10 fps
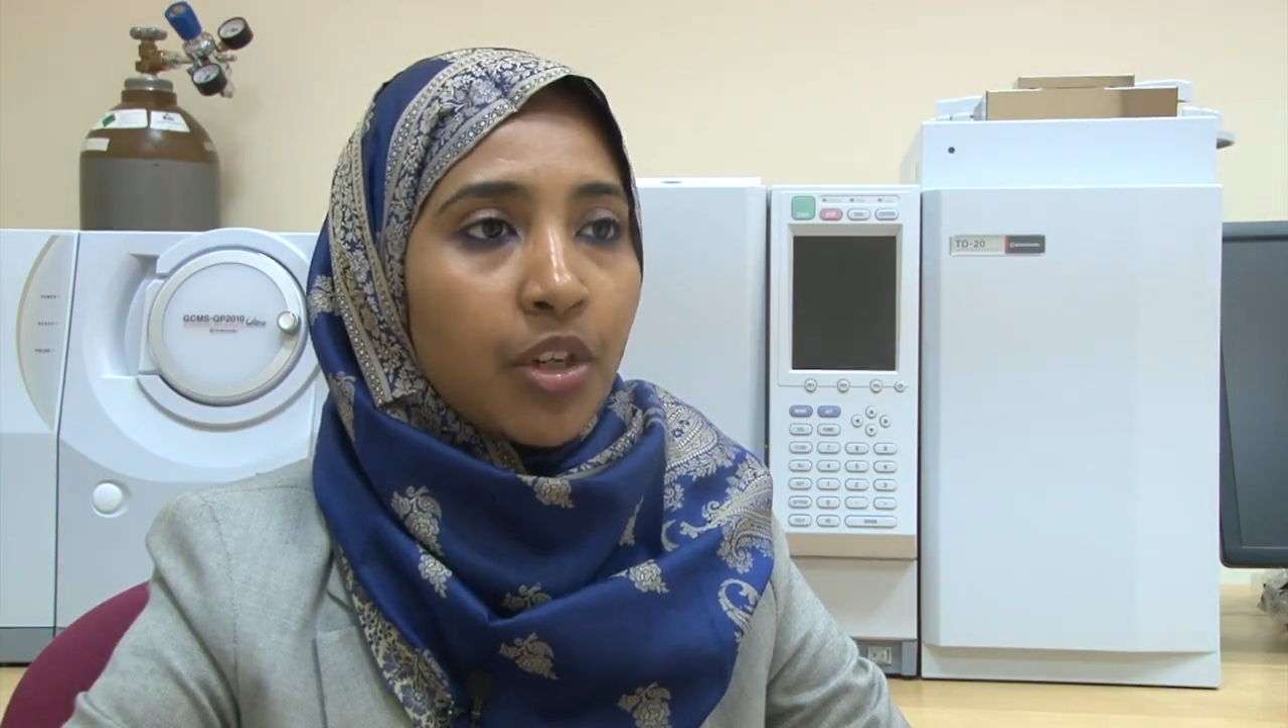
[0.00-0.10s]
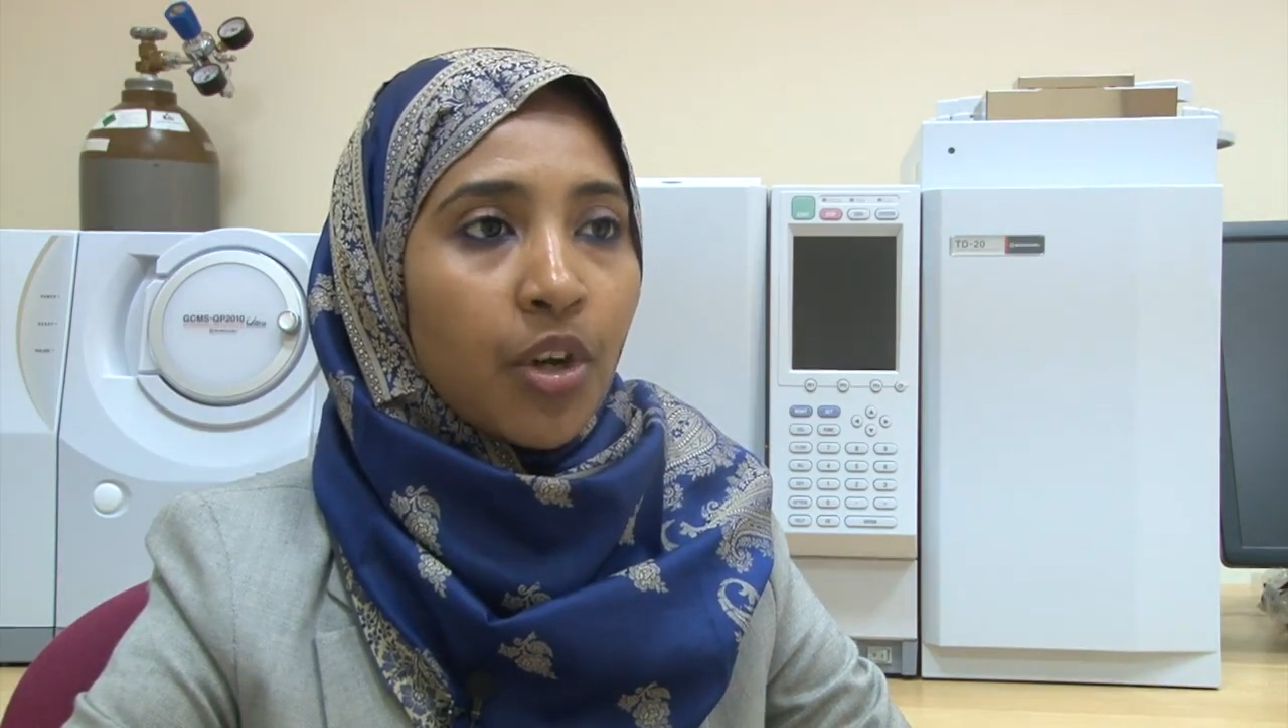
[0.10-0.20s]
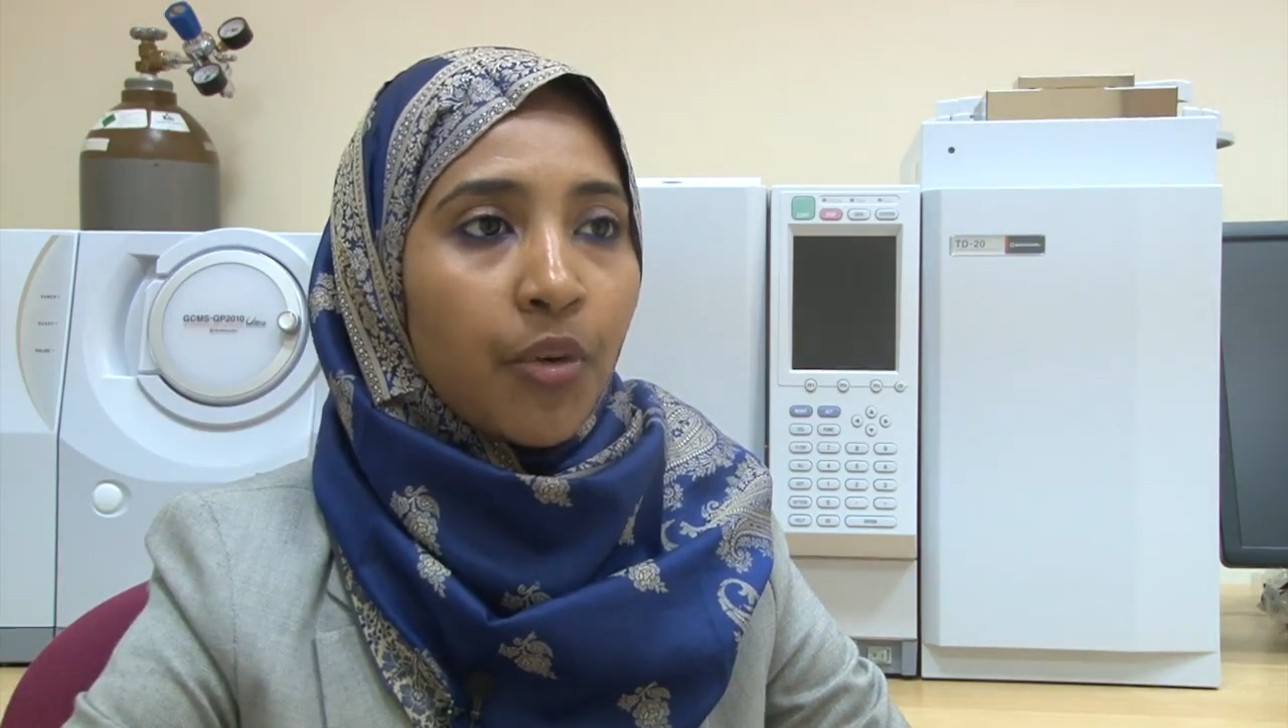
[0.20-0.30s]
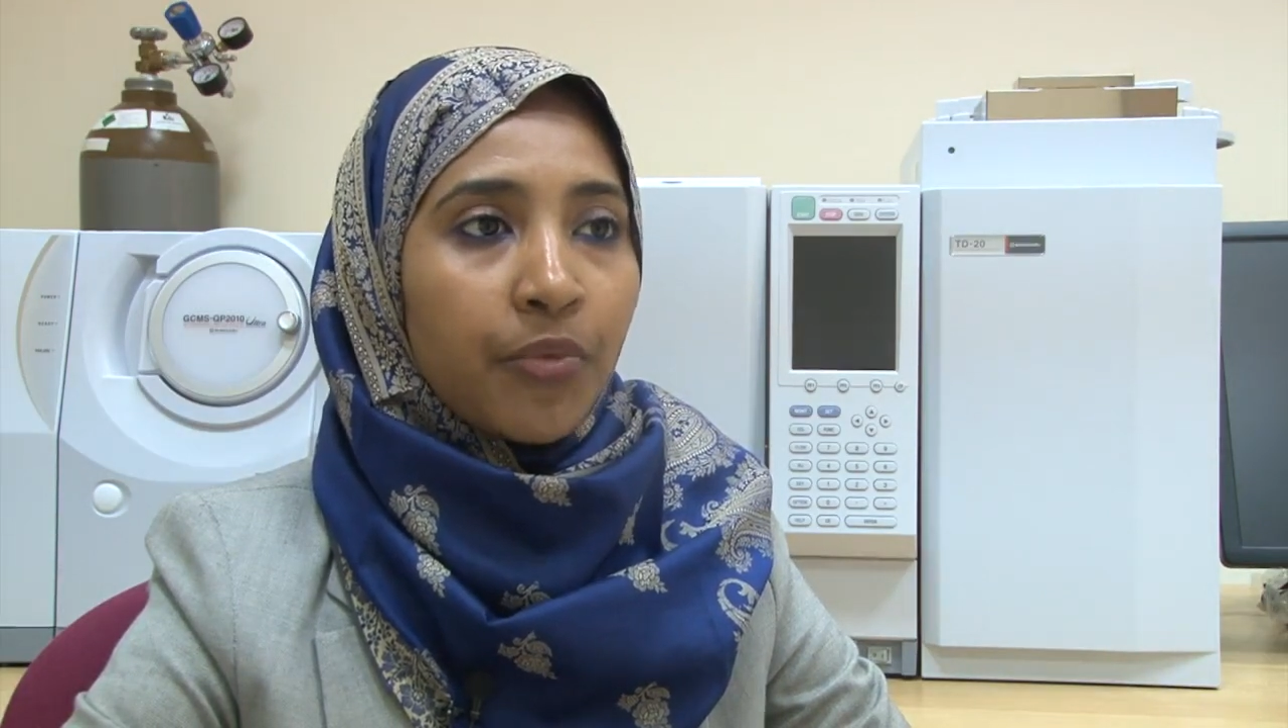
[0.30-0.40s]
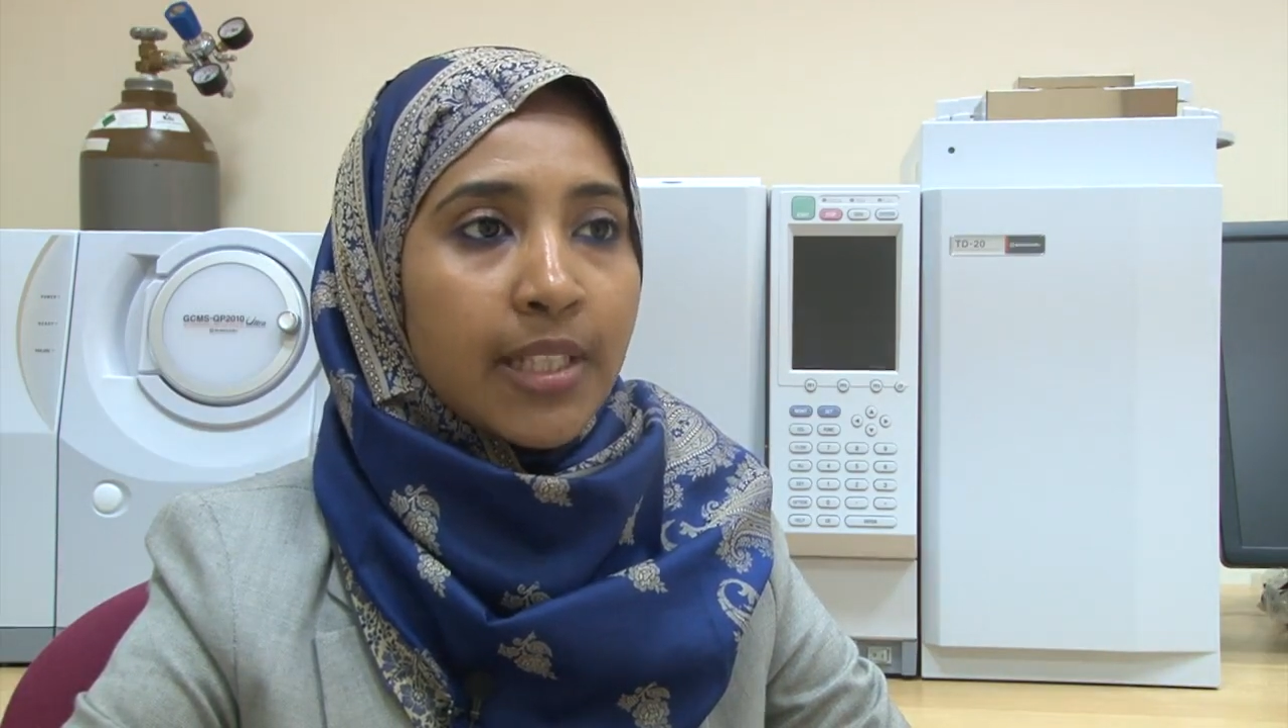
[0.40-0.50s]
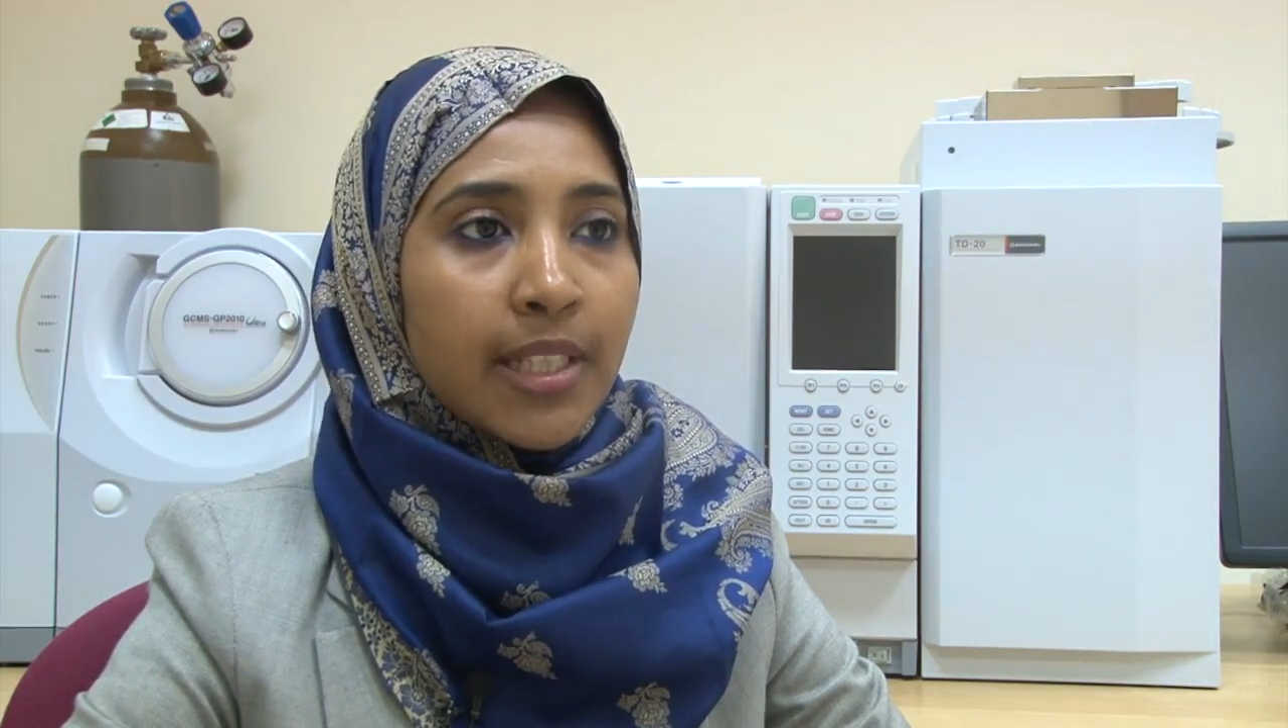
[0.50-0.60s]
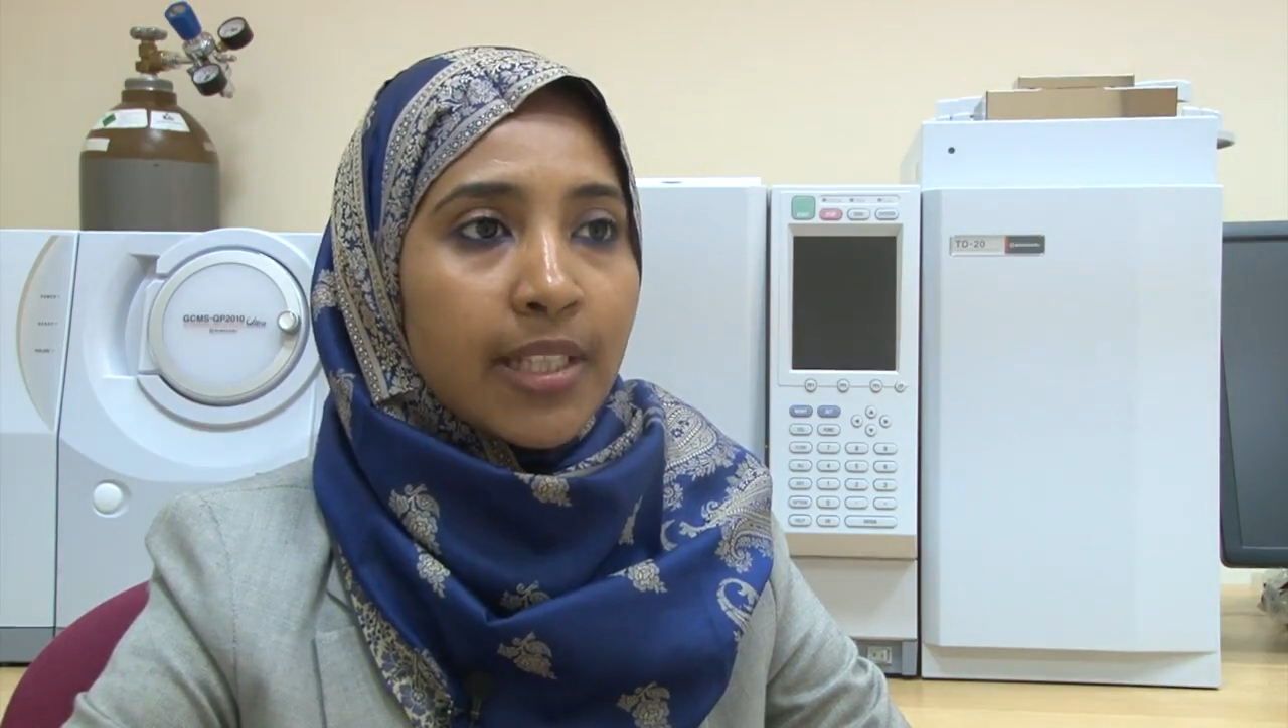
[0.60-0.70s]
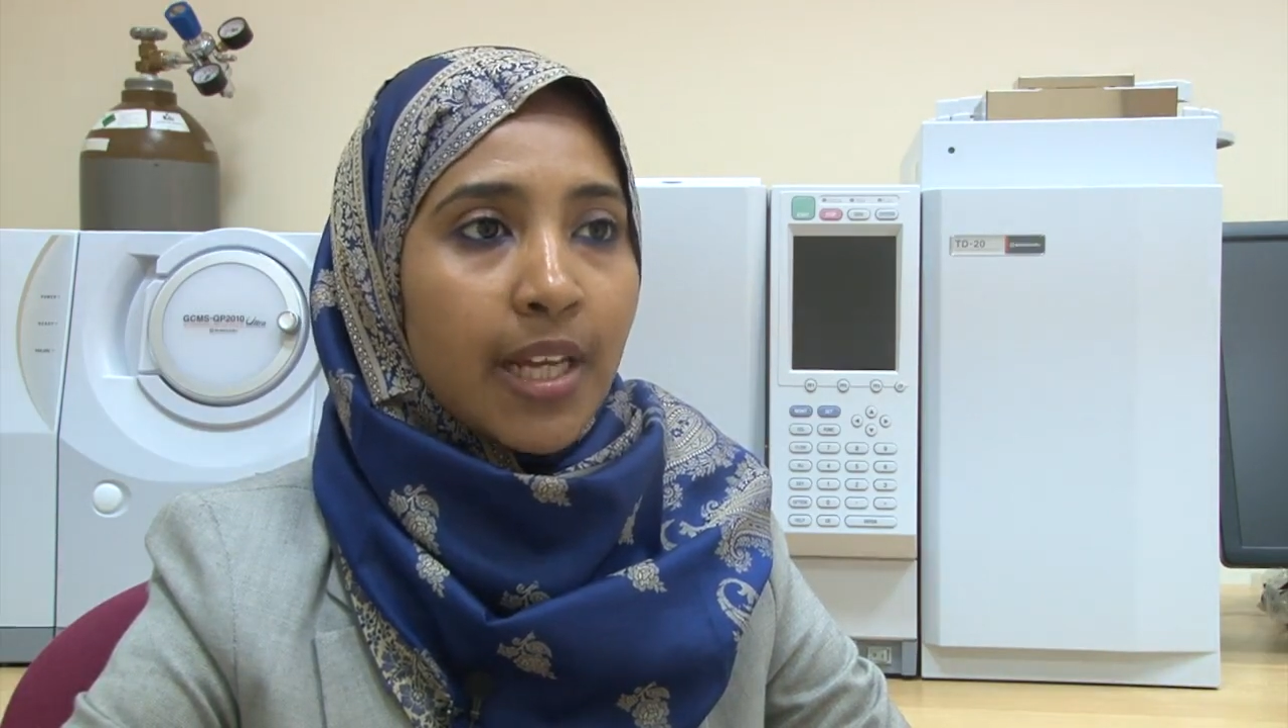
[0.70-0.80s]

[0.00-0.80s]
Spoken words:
conferences